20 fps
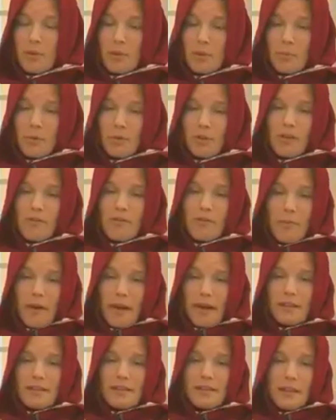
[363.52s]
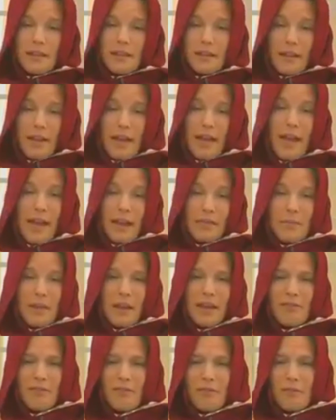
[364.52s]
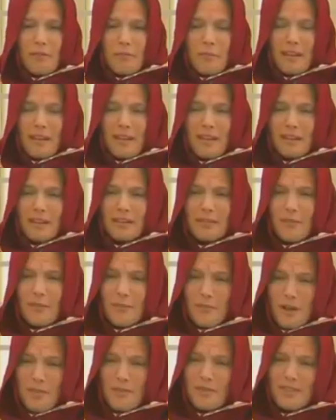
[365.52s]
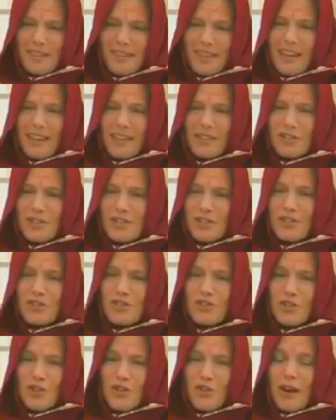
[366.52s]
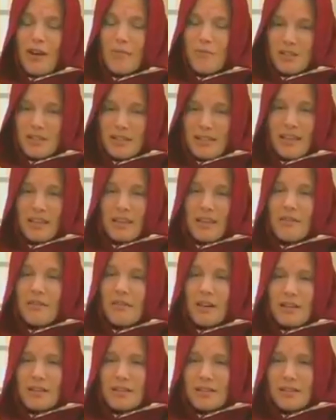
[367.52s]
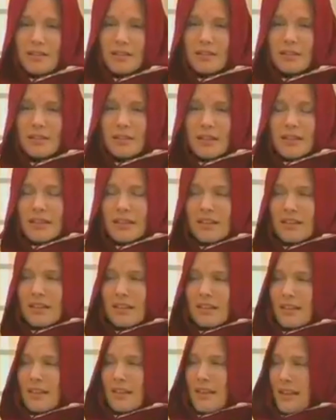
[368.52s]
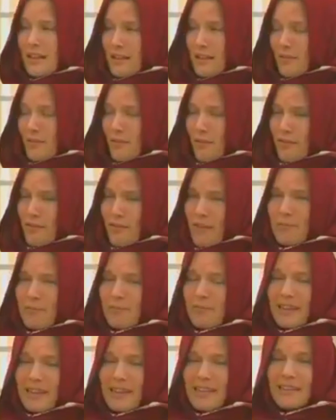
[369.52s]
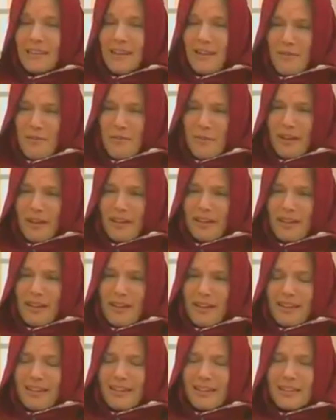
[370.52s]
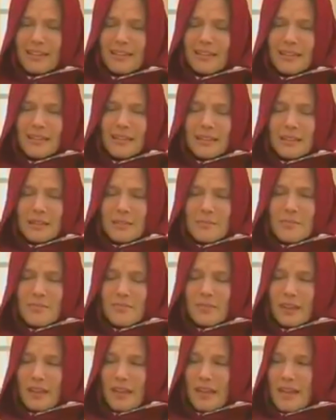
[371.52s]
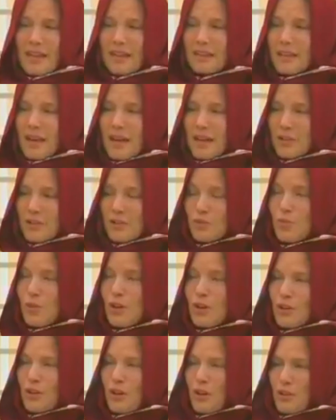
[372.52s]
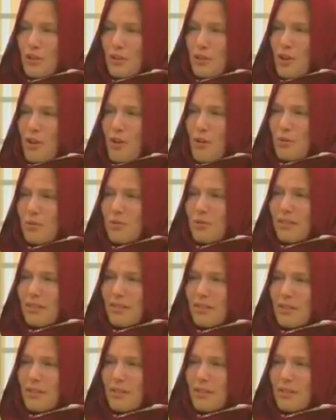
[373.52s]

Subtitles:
people of Pakistan handmade it for me for Mother's Day, just to show how much they love us and love our family and love America. And I just want y'all to know